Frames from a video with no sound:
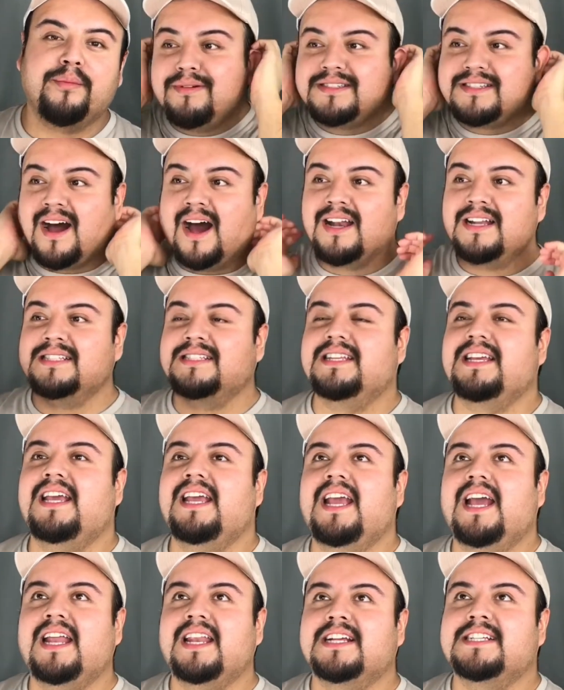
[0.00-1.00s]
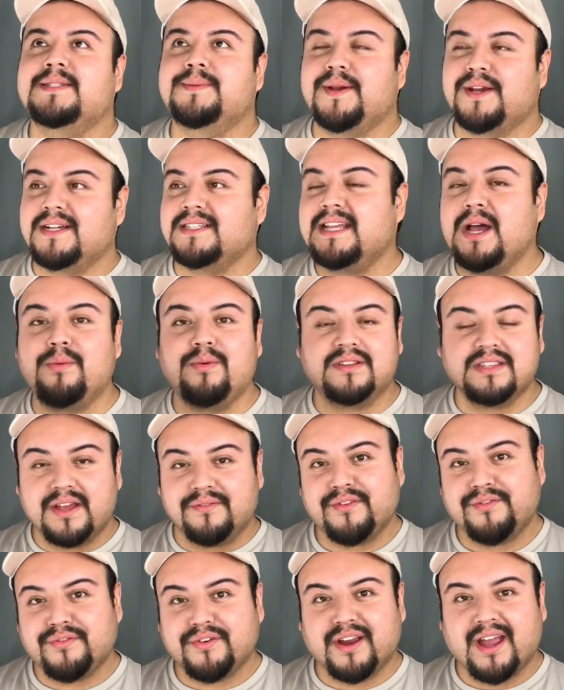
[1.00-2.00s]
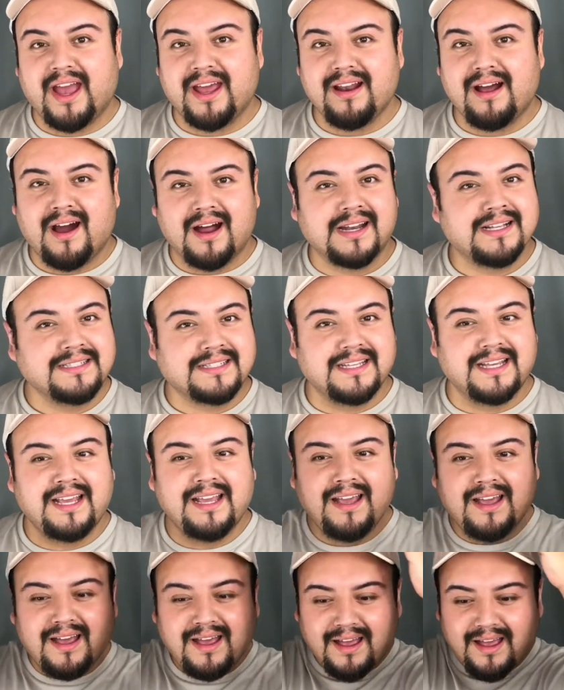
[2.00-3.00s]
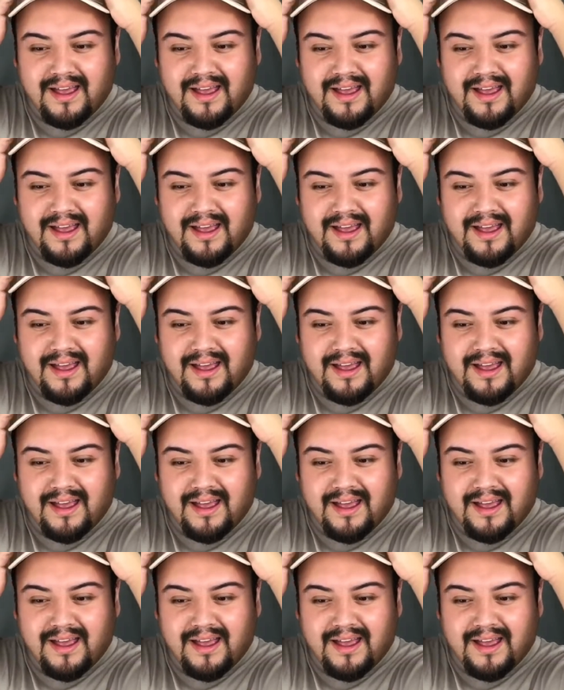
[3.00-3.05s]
It was honestly an experience I will never forget, honestly.